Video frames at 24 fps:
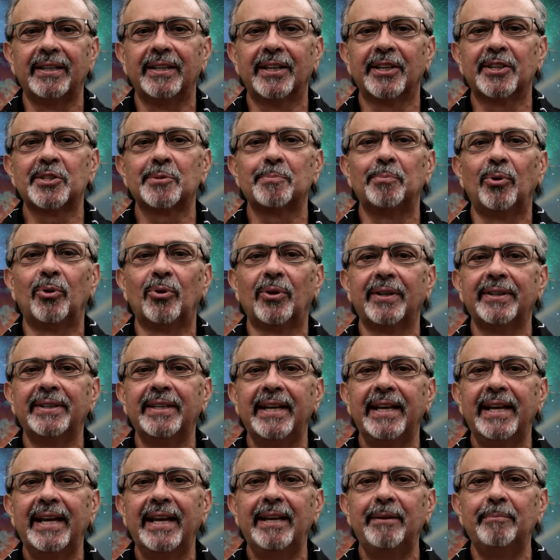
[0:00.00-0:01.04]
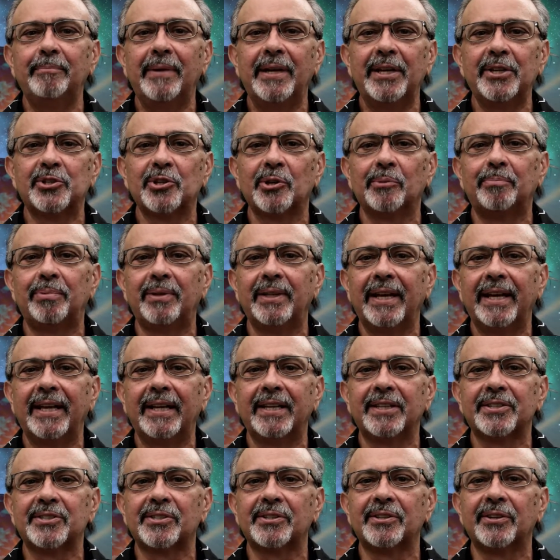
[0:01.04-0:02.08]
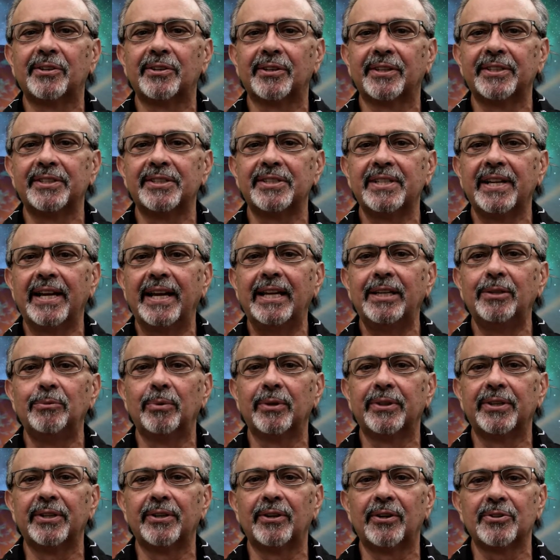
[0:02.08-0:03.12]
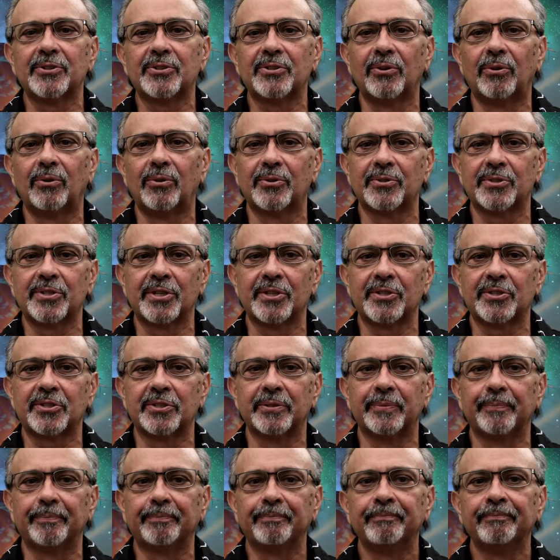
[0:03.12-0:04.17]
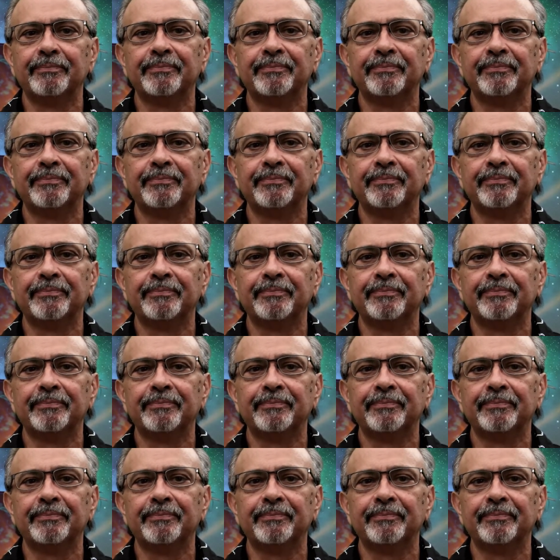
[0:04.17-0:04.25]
exploring the 8 major planets that are contained within our solar system.